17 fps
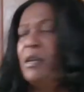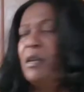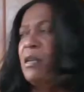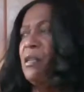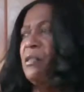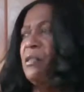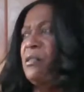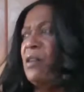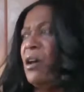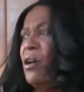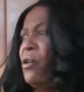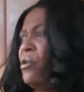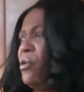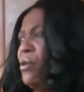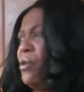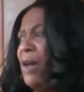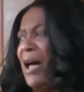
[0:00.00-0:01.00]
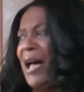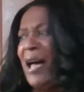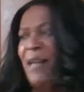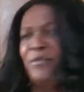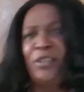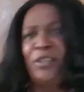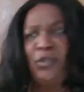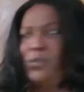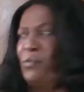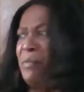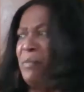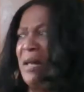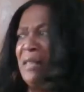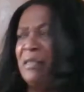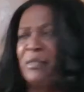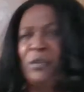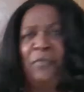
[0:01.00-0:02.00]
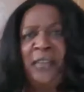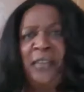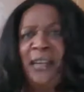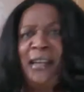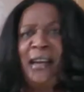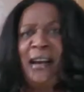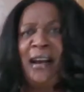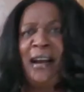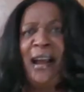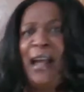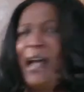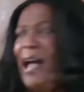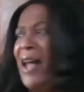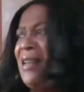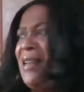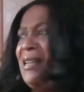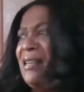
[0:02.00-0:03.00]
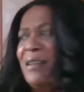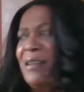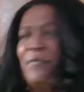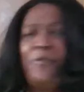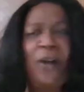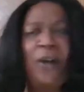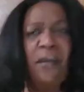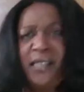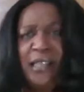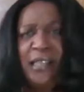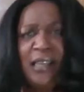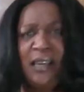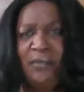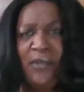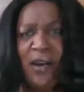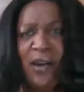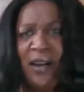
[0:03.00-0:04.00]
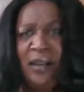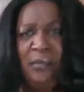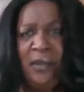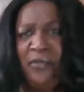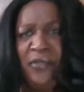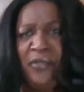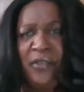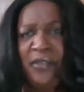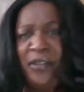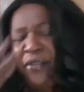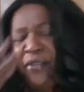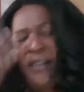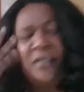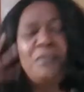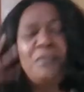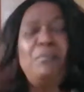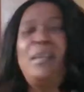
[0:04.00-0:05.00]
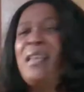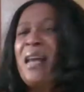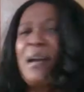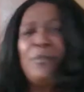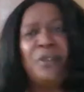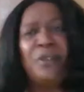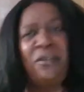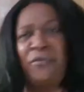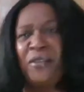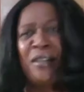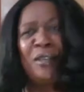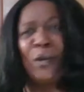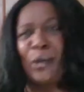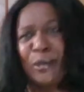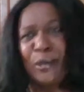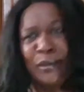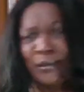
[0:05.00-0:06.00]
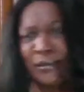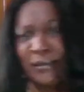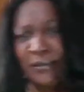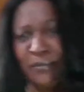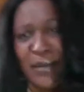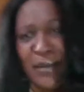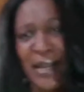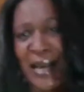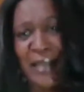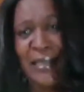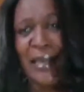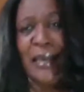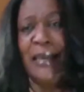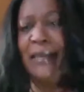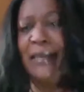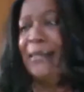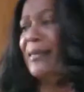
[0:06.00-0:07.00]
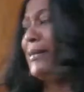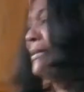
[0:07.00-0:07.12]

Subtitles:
So I have the 2 bottles over there, and the pharmacy keep calling me for refills. Me not refill nothing. Me not take it.